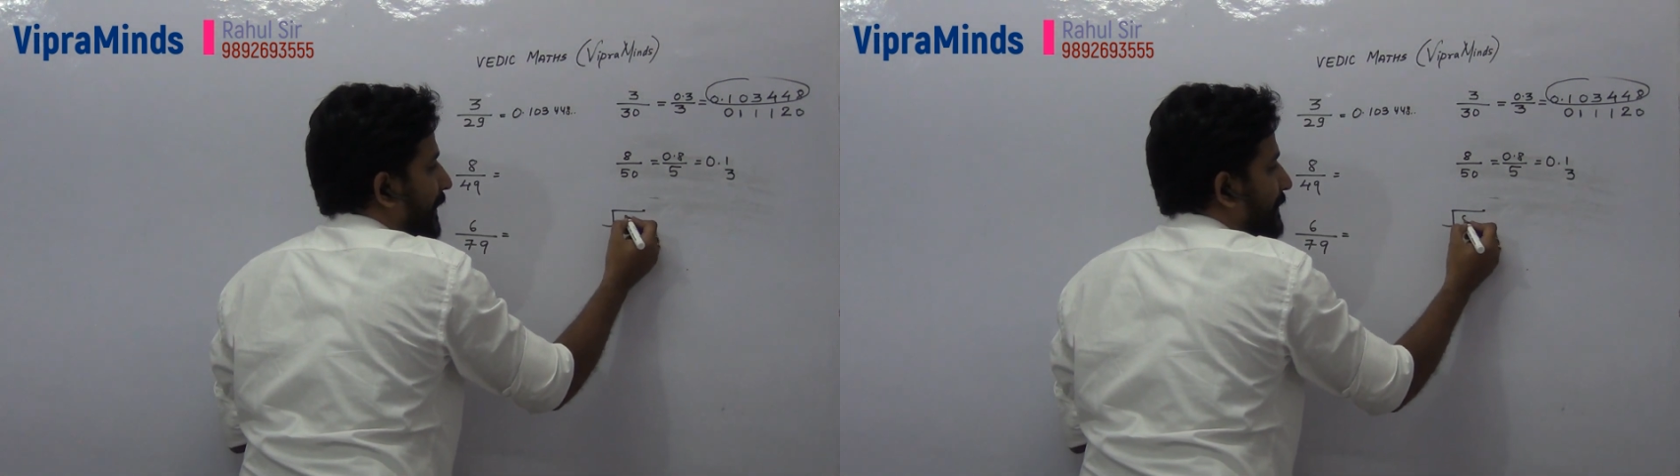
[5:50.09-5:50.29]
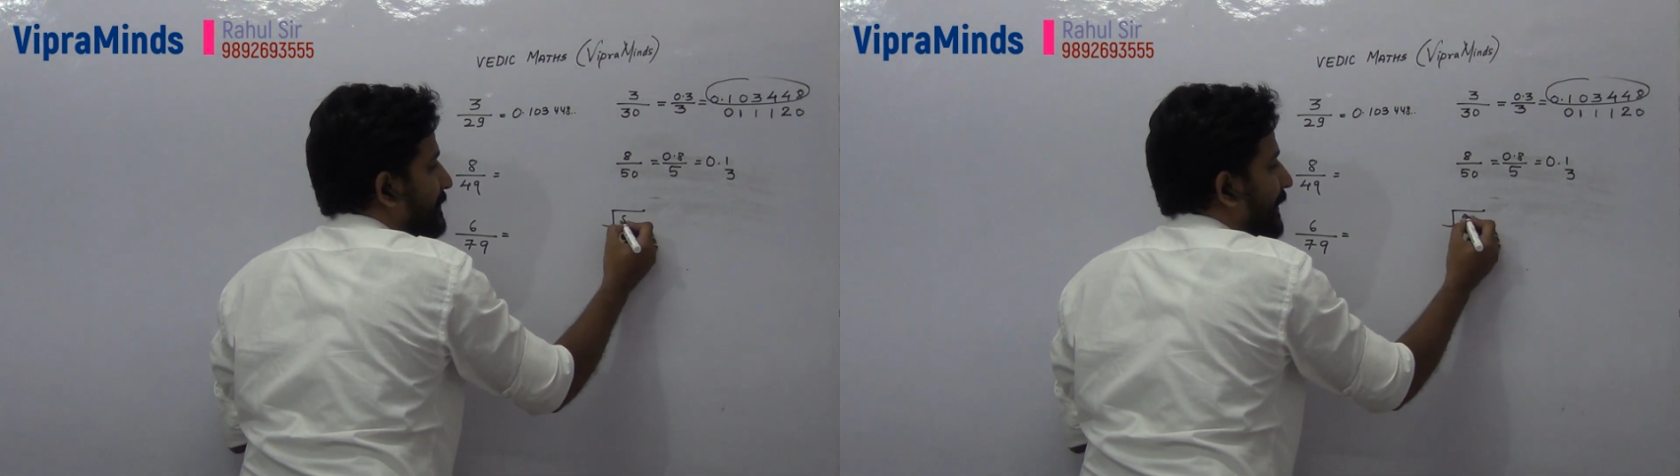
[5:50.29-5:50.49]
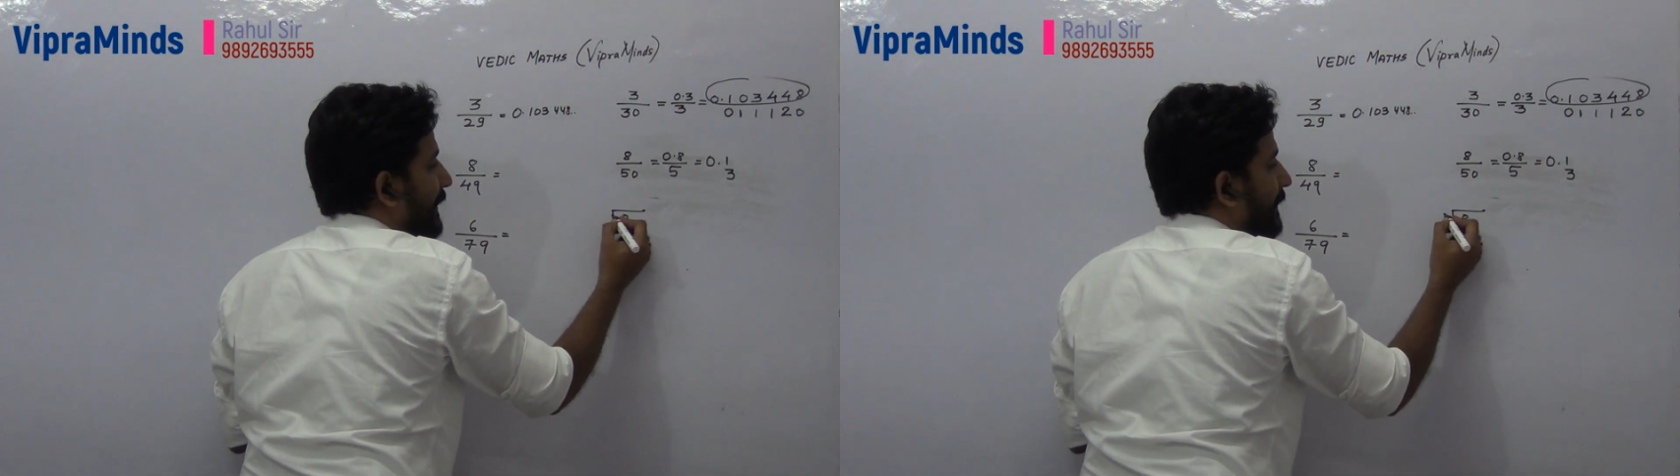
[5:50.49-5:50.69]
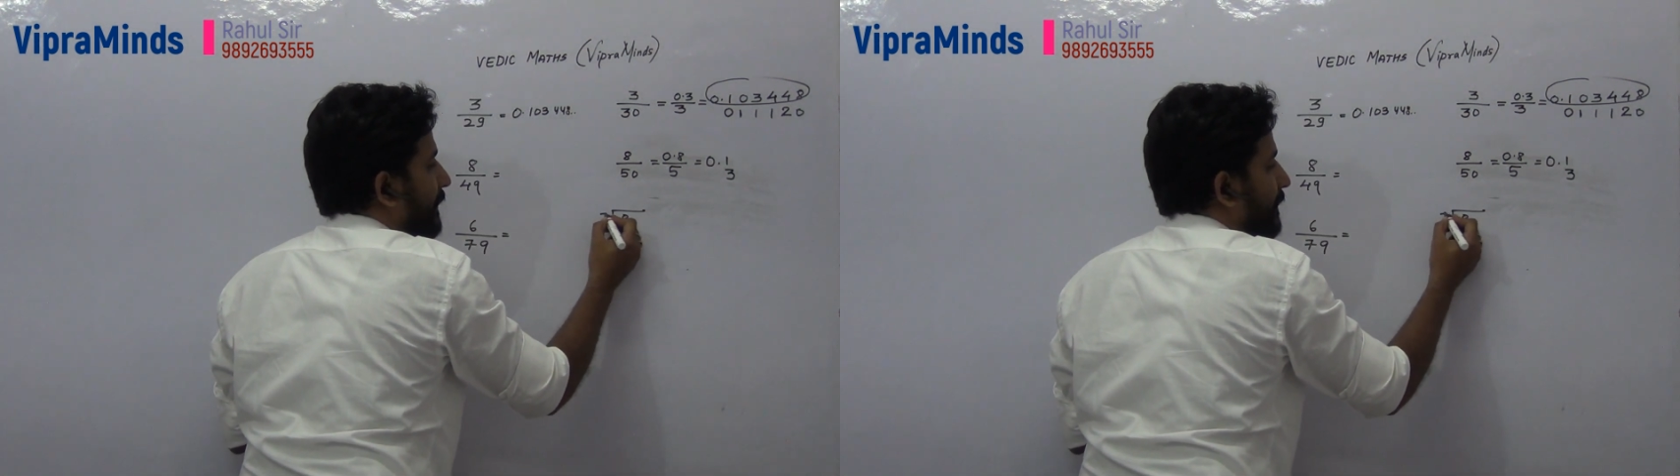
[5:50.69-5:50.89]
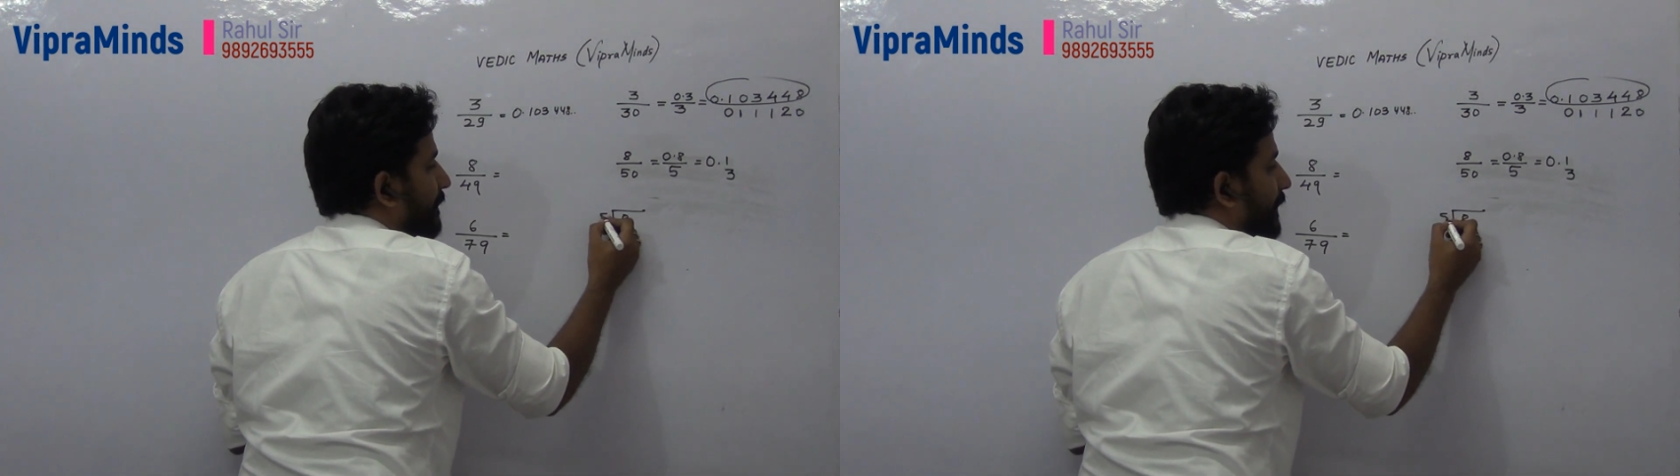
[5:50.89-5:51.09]
that is
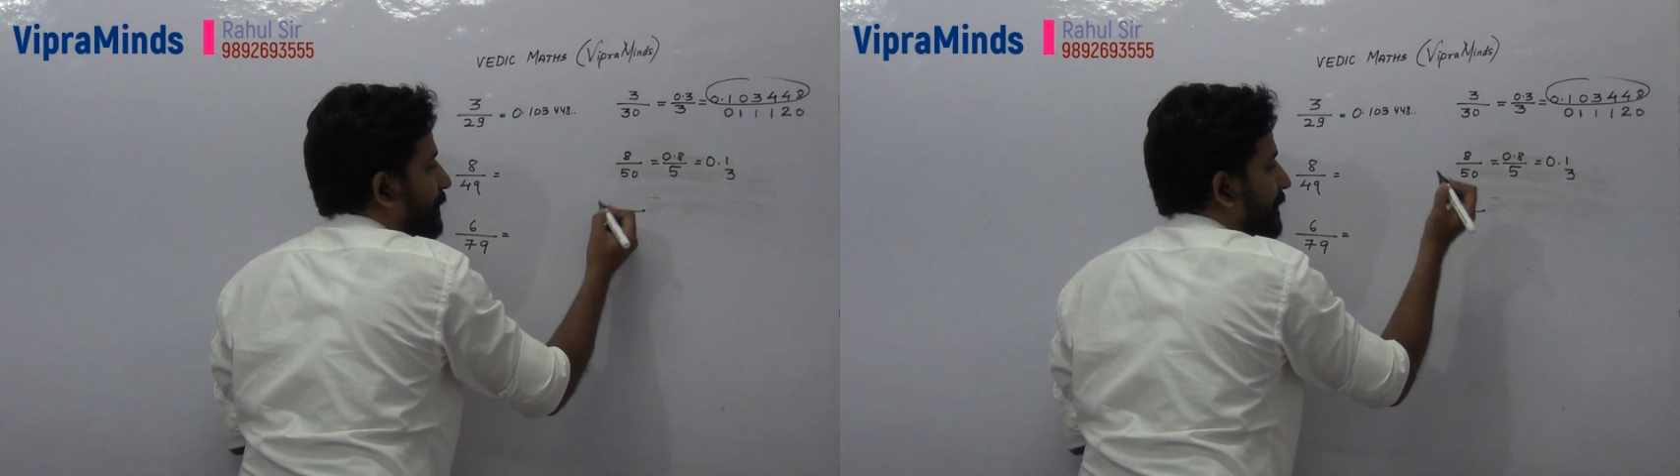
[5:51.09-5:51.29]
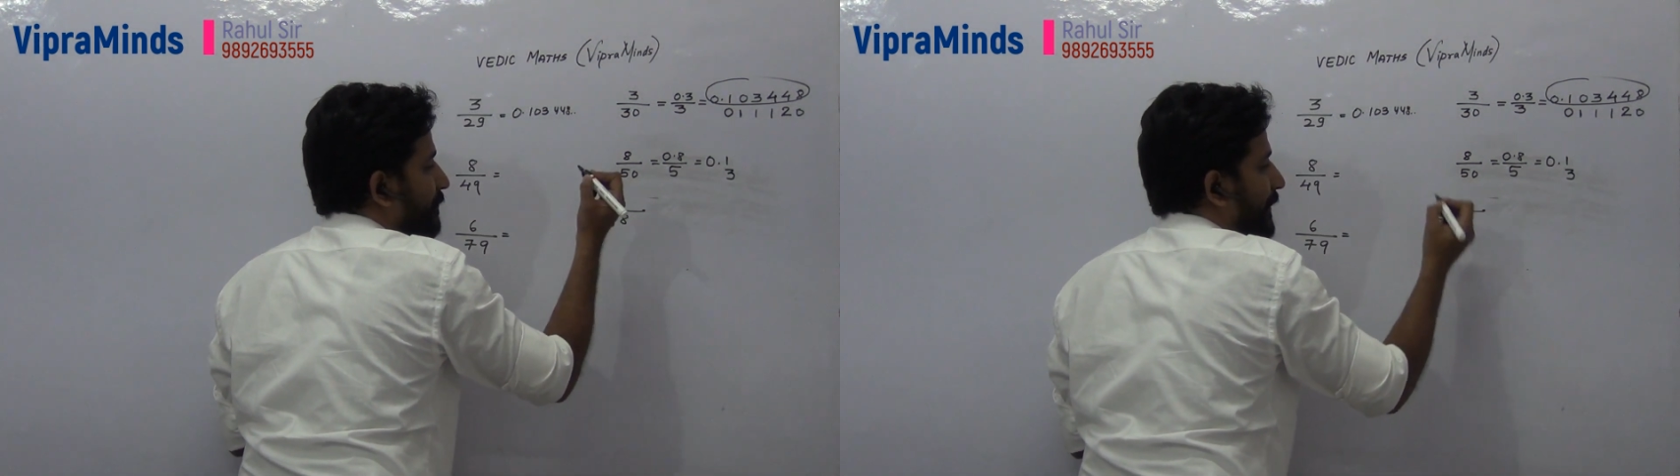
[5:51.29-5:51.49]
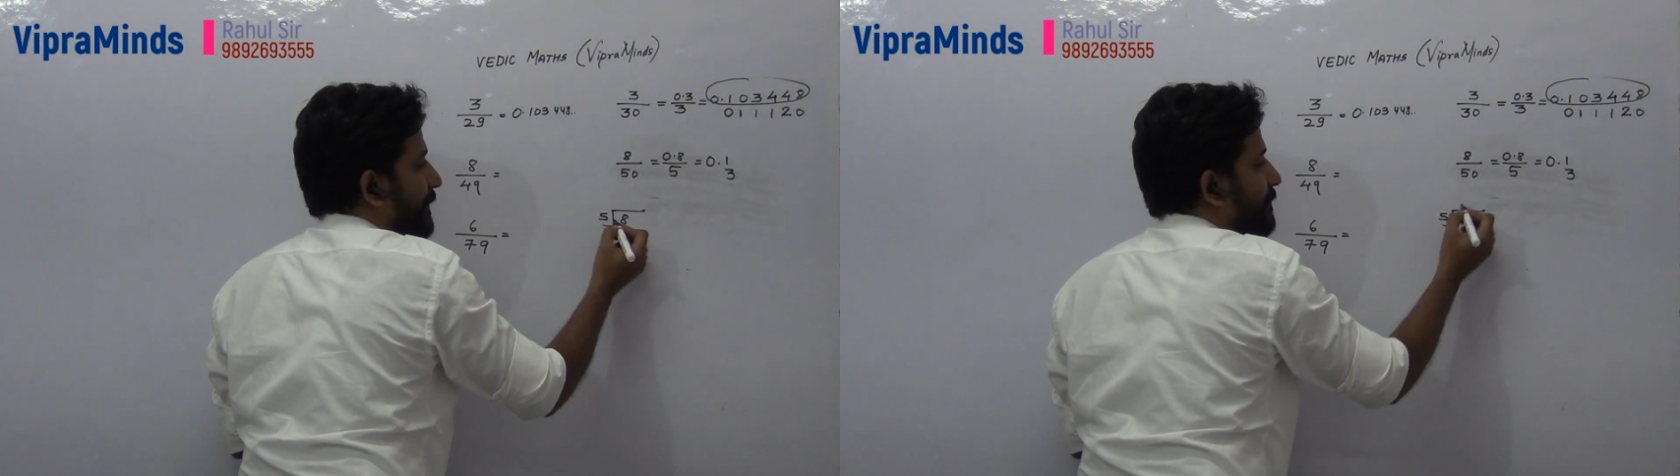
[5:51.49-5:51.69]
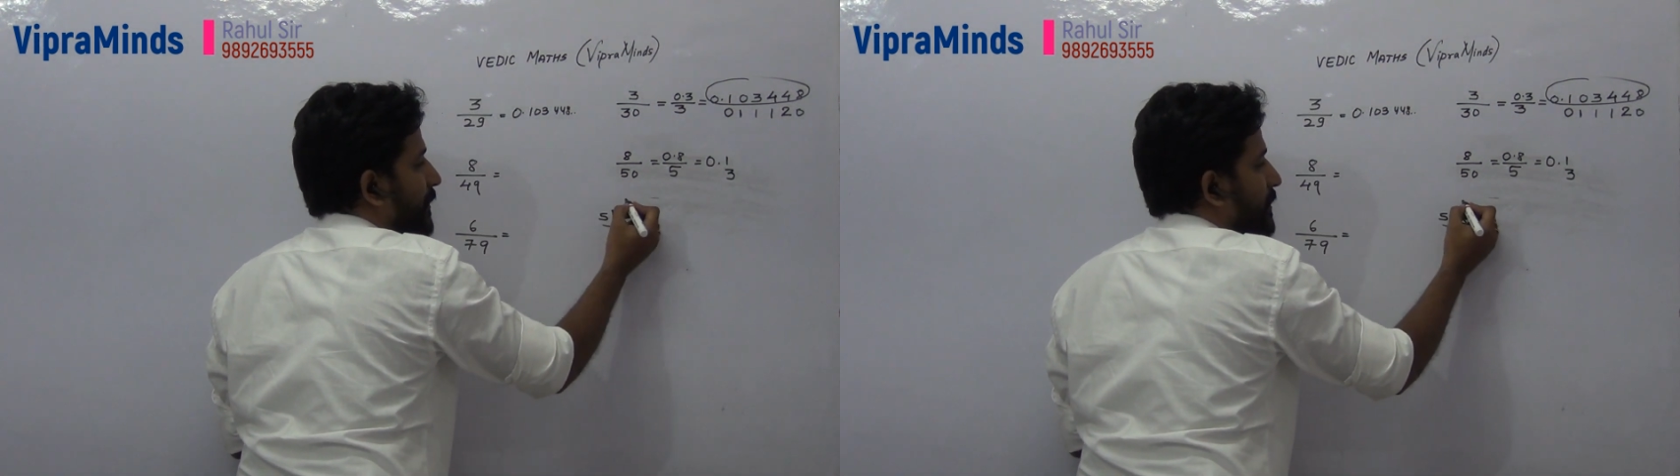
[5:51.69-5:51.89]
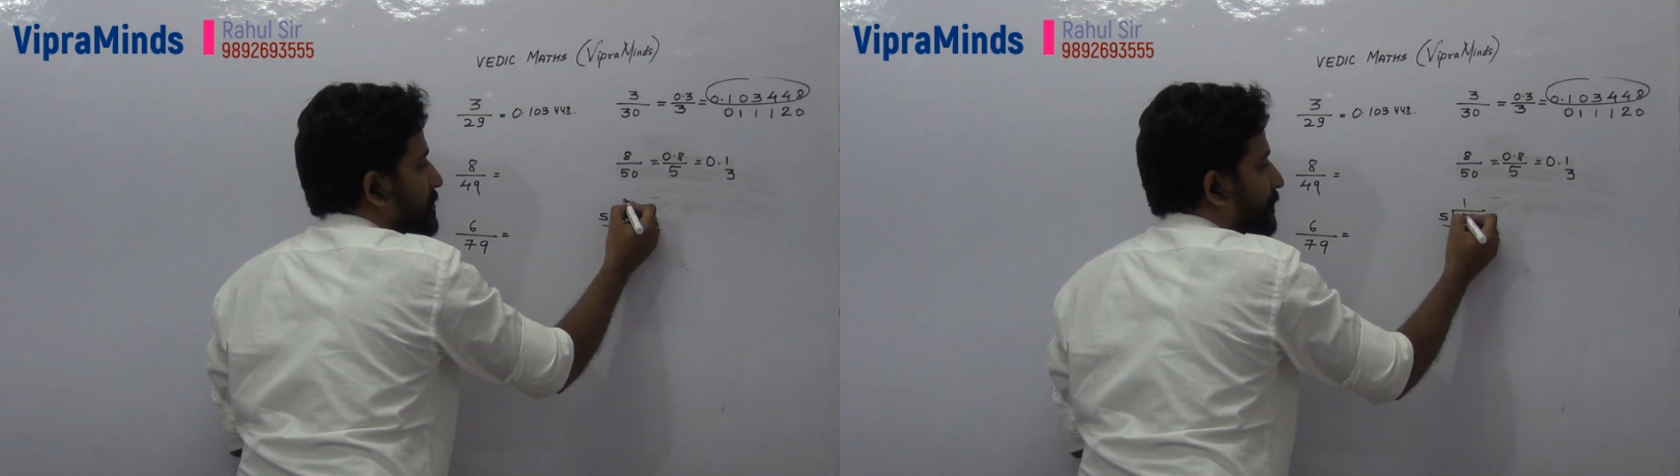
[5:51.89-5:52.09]
8 divided by 5.